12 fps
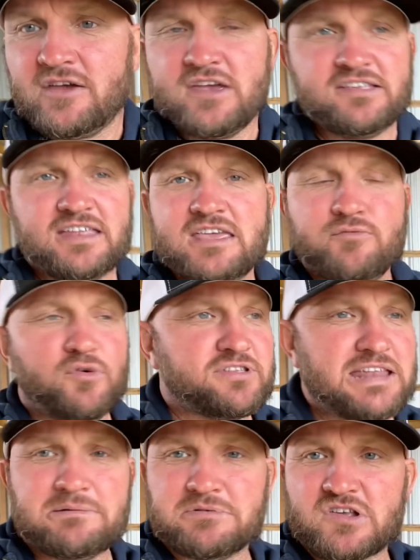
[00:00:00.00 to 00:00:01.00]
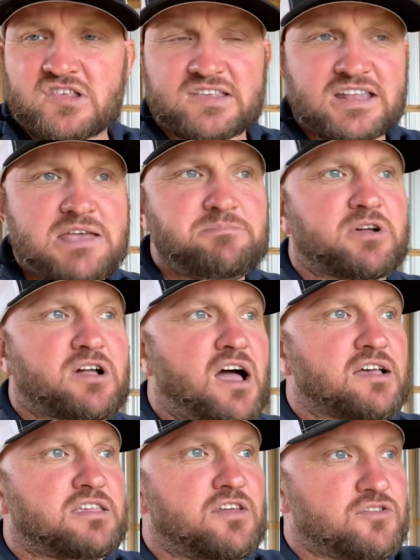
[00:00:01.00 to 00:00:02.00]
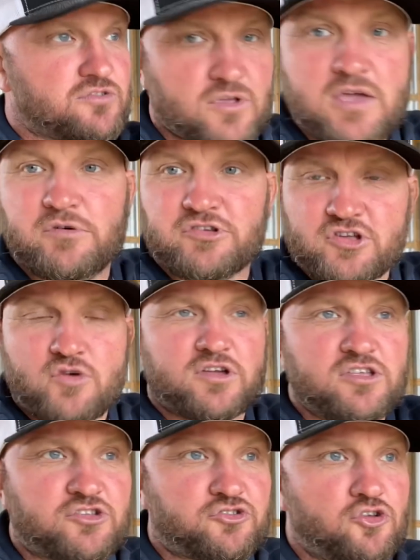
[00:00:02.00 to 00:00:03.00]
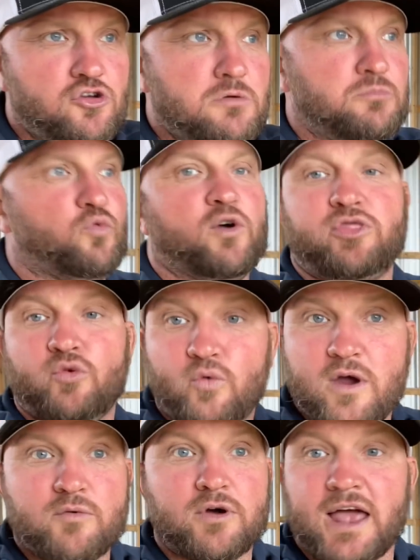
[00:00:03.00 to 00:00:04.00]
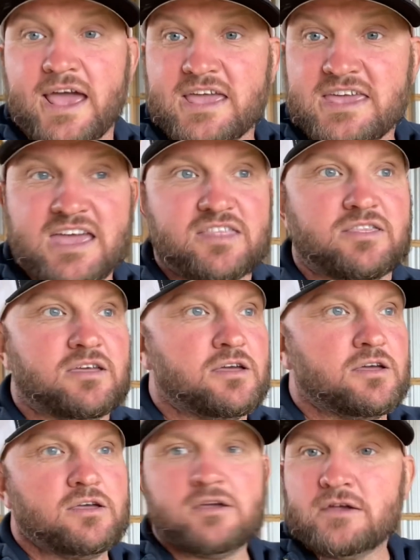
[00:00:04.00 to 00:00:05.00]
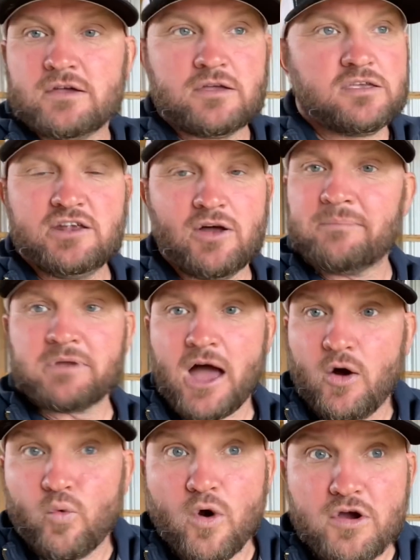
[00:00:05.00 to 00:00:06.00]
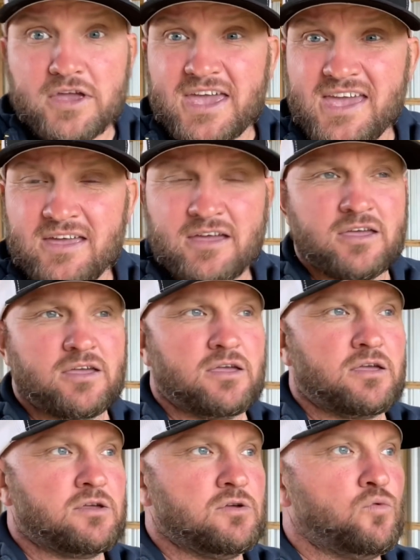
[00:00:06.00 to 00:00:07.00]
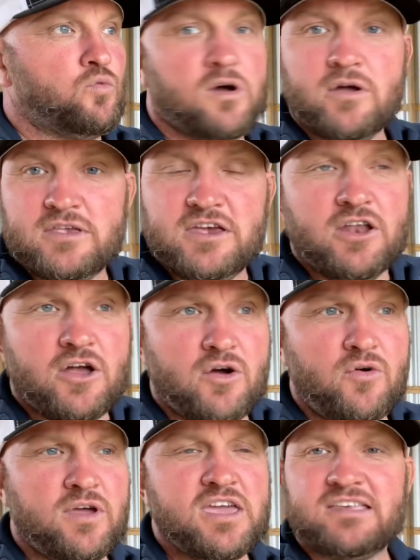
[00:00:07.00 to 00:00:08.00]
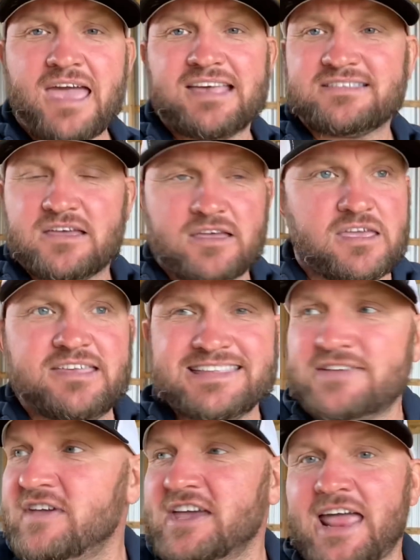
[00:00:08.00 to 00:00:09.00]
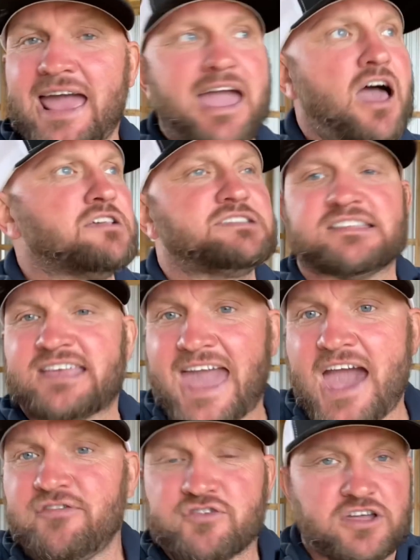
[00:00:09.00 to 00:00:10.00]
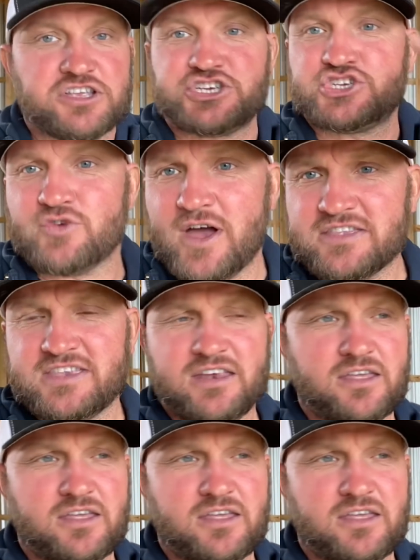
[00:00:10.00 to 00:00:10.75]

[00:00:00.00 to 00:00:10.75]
He said he wasn't able to sleep because he was so consumed with where will I get, I'm not working. What, he's living in a house that's half constructed.